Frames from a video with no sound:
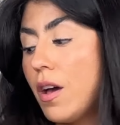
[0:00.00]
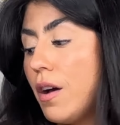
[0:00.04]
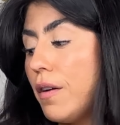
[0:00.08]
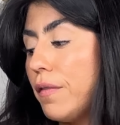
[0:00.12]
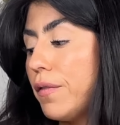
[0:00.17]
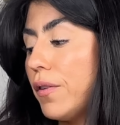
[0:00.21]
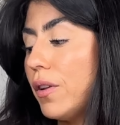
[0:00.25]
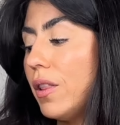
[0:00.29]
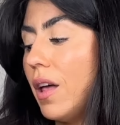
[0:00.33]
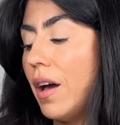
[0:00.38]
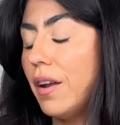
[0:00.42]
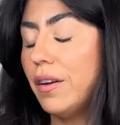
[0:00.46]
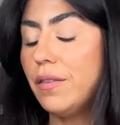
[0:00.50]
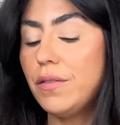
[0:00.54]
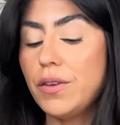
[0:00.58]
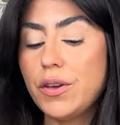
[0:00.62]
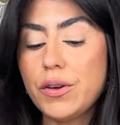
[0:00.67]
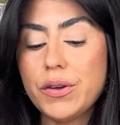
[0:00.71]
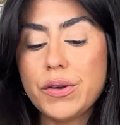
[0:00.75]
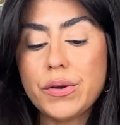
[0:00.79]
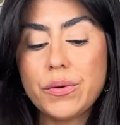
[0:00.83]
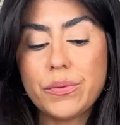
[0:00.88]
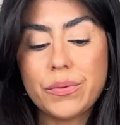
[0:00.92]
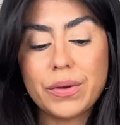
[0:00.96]
For a lot of you,
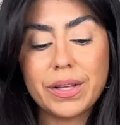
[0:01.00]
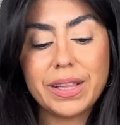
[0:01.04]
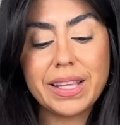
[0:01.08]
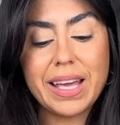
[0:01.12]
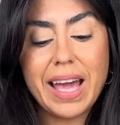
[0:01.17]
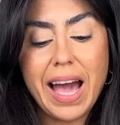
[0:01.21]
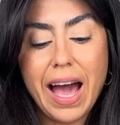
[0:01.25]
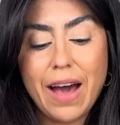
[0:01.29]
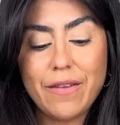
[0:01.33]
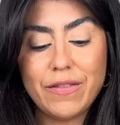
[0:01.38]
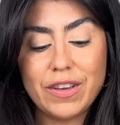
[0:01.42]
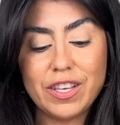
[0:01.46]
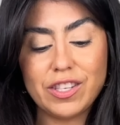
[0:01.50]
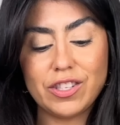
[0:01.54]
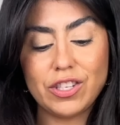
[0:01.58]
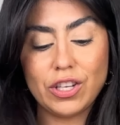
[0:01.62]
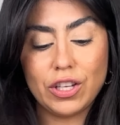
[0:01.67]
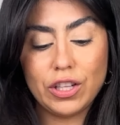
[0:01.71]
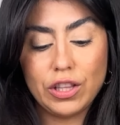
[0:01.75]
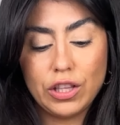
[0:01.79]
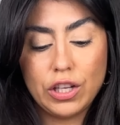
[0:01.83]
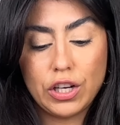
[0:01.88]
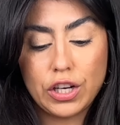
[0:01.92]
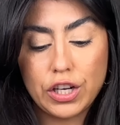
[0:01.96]
you're really having
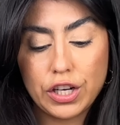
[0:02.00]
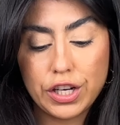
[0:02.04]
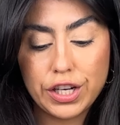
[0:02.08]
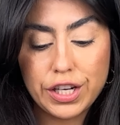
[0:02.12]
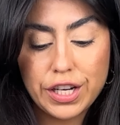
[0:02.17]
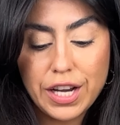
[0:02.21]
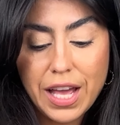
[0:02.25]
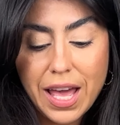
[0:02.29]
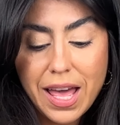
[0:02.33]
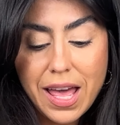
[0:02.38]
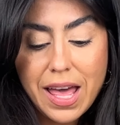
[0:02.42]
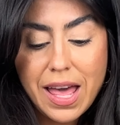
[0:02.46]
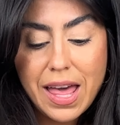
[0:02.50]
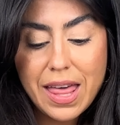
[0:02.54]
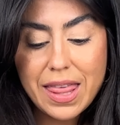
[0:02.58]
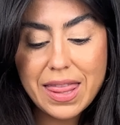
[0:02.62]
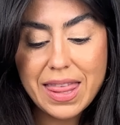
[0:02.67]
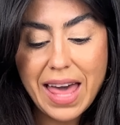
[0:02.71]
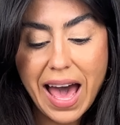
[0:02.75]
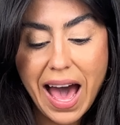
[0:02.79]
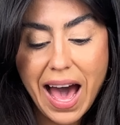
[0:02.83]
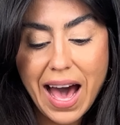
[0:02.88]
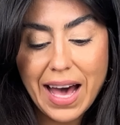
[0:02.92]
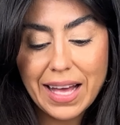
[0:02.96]
to learn
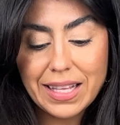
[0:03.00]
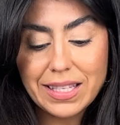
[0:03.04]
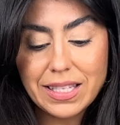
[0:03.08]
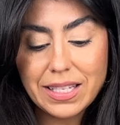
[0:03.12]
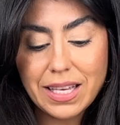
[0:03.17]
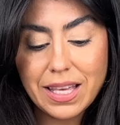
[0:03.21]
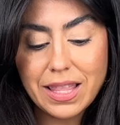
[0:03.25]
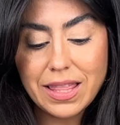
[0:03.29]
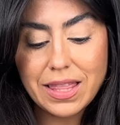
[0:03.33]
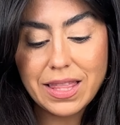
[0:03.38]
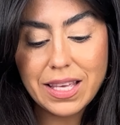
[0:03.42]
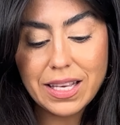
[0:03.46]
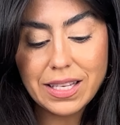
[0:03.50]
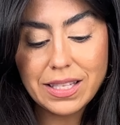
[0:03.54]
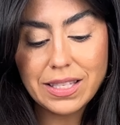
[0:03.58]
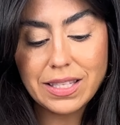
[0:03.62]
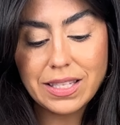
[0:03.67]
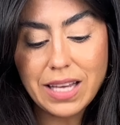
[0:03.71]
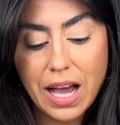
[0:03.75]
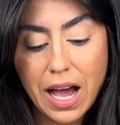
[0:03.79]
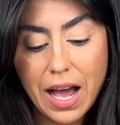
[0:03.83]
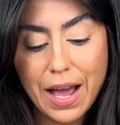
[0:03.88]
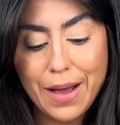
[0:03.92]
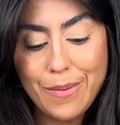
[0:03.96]
that this
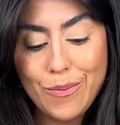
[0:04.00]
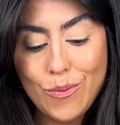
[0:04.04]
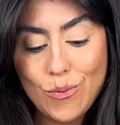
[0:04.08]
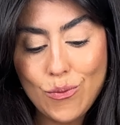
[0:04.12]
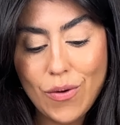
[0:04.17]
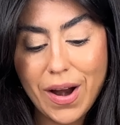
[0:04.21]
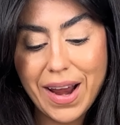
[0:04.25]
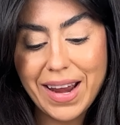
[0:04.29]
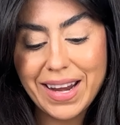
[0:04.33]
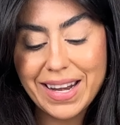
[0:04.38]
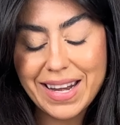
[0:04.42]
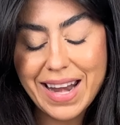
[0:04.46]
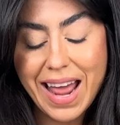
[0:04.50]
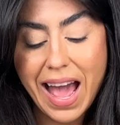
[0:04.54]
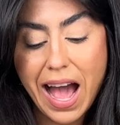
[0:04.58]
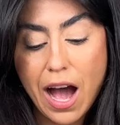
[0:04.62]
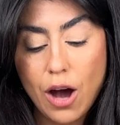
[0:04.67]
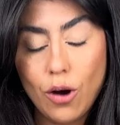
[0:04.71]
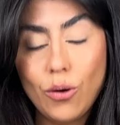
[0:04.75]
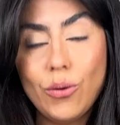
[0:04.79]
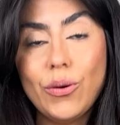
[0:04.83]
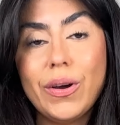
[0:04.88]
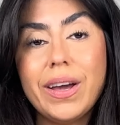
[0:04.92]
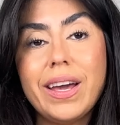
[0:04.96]
time right
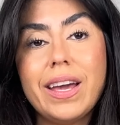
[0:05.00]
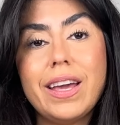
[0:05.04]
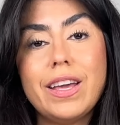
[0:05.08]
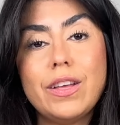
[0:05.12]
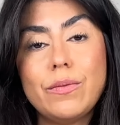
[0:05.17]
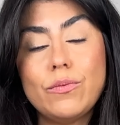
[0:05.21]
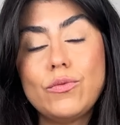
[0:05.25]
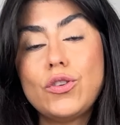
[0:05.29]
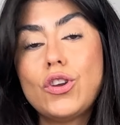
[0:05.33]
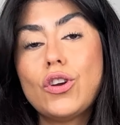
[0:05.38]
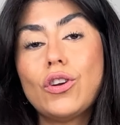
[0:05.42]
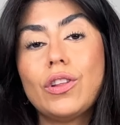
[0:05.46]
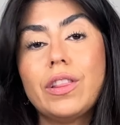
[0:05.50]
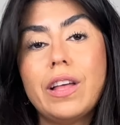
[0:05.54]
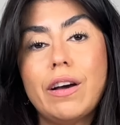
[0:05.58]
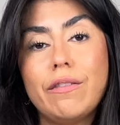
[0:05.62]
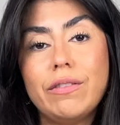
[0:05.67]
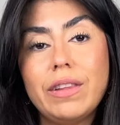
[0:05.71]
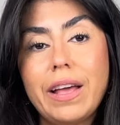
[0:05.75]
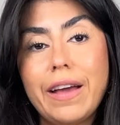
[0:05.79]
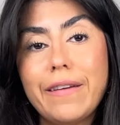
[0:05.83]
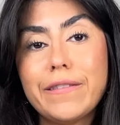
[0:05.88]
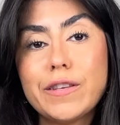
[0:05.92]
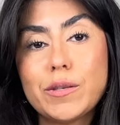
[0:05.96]
now in your
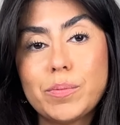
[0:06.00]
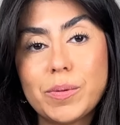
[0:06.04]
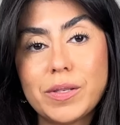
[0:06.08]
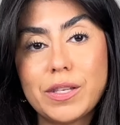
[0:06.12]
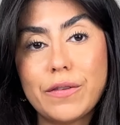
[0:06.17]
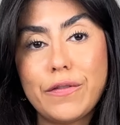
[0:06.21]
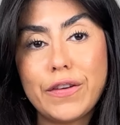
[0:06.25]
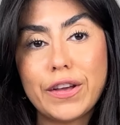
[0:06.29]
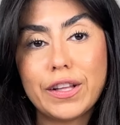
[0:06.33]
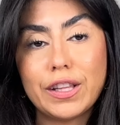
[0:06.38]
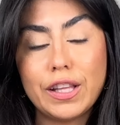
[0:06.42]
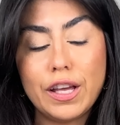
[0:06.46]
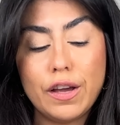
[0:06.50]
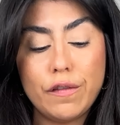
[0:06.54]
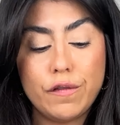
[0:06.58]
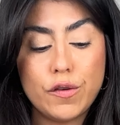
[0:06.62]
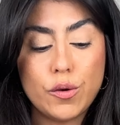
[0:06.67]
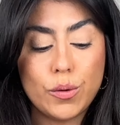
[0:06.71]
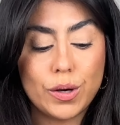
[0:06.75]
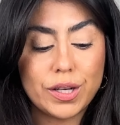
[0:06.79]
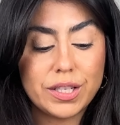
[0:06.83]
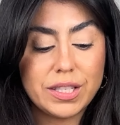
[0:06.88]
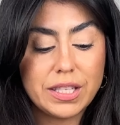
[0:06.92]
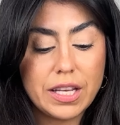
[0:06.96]
love life, specifically if
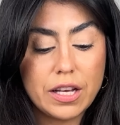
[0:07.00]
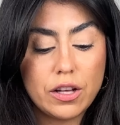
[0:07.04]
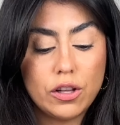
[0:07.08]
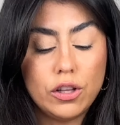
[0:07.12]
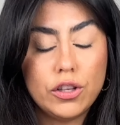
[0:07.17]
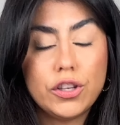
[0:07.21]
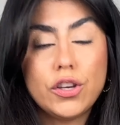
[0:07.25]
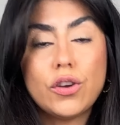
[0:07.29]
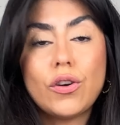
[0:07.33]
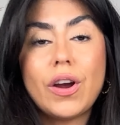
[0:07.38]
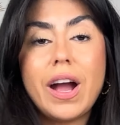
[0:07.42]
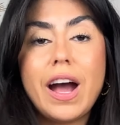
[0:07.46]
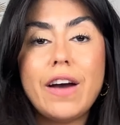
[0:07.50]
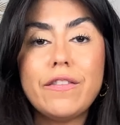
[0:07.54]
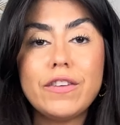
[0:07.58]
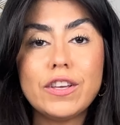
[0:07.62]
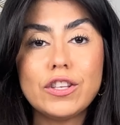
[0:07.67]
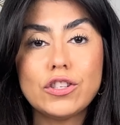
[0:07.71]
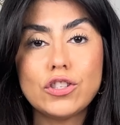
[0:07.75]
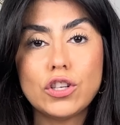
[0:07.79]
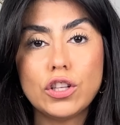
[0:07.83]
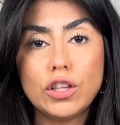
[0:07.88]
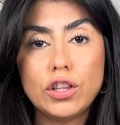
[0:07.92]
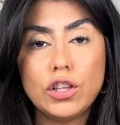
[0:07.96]
you are single, you're
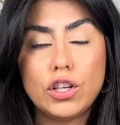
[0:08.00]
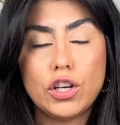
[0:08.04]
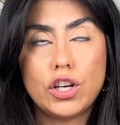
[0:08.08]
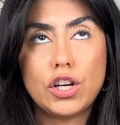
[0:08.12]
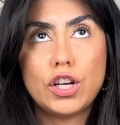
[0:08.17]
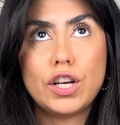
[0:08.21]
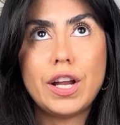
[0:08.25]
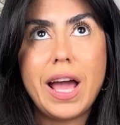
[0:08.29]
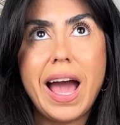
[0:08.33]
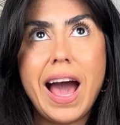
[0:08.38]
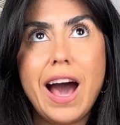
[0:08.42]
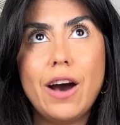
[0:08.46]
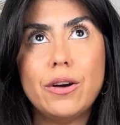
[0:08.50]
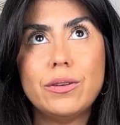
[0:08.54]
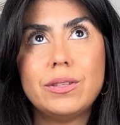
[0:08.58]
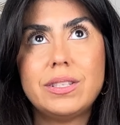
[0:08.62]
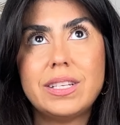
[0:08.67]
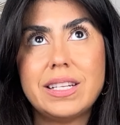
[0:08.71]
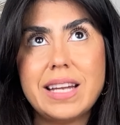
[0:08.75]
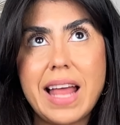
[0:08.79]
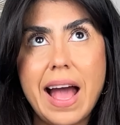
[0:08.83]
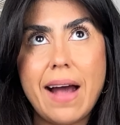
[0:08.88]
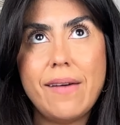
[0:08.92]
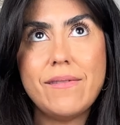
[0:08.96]
having to learn how
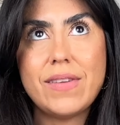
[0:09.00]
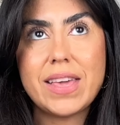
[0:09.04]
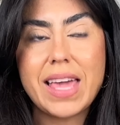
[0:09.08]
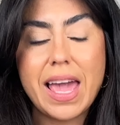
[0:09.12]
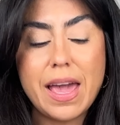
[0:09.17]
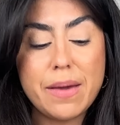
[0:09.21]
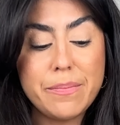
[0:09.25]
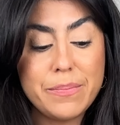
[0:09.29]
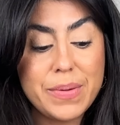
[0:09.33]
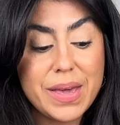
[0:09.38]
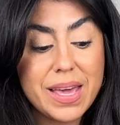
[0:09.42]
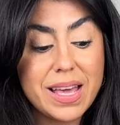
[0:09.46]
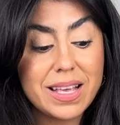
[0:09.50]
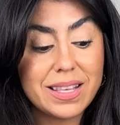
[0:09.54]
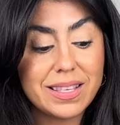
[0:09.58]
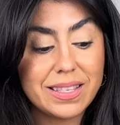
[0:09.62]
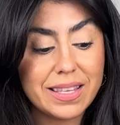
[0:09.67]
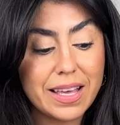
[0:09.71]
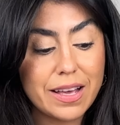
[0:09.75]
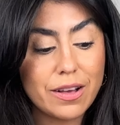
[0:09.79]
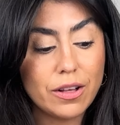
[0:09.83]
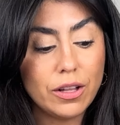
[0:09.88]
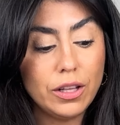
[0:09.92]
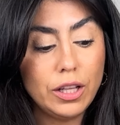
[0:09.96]
to navigate being
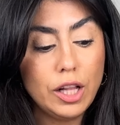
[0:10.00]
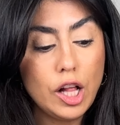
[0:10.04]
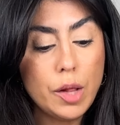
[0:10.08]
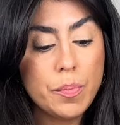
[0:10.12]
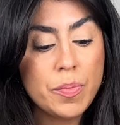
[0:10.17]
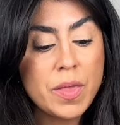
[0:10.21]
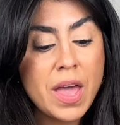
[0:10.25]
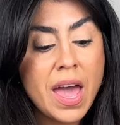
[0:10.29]
single